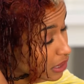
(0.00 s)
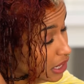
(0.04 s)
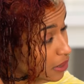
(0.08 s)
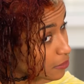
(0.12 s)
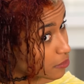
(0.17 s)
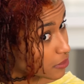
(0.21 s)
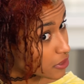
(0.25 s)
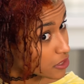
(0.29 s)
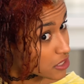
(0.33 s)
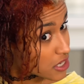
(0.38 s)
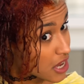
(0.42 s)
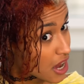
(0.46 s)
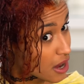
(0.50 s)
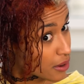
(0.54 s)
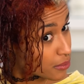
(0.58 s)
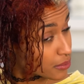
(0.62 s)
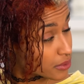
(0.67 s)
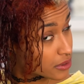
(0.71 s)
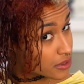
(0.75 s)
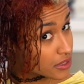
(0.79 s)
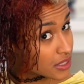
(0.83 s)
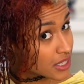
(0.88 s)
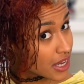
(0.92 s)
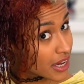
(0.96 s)
paper
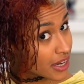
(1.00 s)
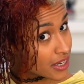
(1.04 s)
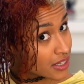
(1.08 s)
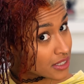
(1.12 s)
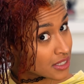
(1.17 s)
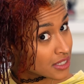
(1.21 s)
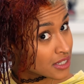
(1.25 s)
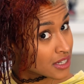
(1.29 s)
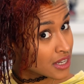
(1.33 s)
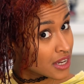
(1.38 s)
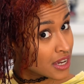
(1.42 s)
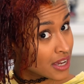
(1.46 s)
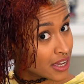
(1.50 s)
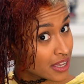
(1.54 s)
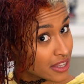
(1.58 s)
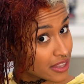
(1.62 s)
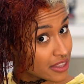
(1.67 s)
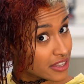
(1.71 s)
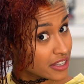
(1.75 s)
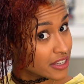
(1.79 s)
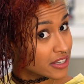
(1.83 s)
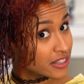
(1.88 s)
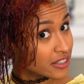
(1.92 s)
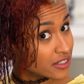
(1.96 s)
towel test,
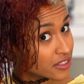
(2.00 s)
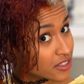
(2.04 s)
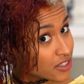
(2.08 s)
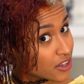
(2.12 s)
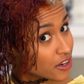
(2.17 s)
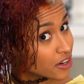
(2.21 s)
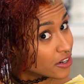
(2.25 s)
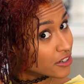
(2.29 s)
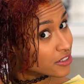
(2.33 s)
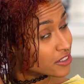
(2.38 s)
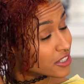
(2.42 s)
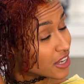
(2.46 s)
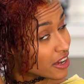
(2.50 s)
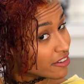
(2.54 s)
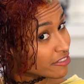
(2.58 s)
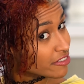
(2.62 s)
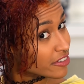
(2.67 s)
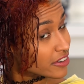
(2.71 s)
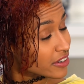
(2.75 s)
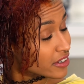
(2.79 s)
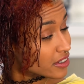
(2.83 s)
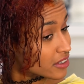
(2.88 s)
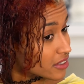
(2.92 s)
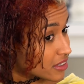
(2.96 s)
these are
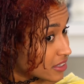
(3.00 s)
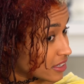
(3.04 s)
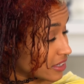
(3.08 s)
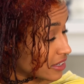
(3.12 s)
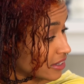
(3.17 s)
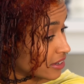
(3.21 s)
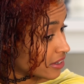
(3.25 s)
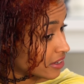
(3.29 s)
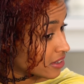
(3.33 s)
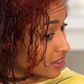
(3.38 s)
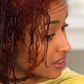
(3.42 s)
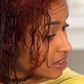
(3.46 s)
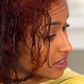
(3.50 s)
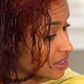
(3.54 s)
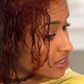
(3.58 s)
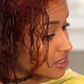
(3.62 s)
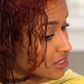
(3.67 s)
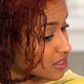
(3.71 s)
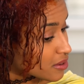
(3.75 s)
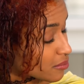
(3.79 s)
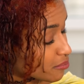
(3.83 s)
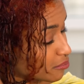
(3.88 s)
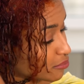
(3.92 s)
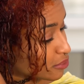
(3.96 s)
definitely
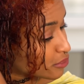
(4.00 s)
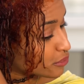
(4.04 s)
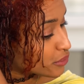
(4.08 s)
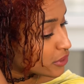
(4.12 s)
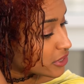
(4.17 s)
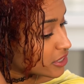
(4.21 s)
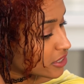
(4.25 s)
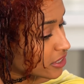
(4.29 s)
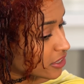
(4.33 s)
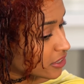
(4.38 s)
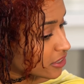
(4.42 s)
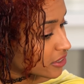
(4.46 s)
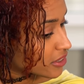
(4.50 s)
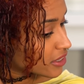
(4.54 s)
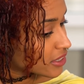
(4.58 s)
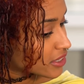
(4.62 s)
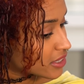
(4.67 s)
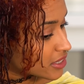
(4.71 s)
some pretty good